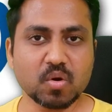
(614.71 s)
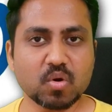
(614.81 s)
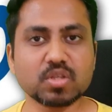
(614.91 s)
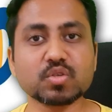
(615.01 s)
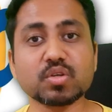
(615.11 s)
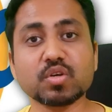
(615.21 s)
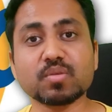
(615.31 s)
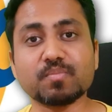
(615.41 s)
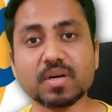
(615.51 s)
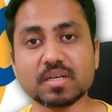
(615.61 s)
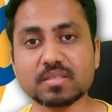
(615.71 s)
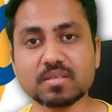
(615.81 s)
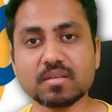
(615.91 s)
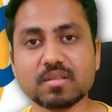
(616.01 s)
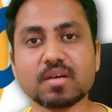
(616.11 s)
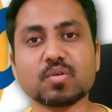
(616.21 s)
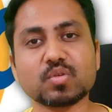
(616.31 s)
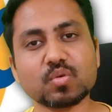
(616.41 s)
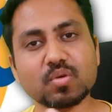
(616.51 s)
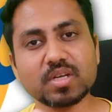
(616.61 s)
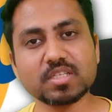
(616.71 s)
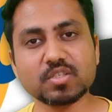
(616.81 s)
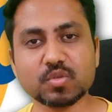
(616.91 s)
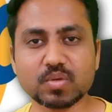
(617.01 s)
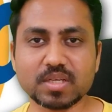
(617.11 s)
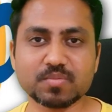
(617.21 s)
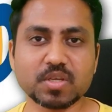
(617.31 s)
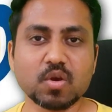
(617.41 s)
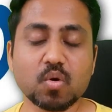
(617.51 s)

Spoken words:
Also your bugs, they are also called as issue types.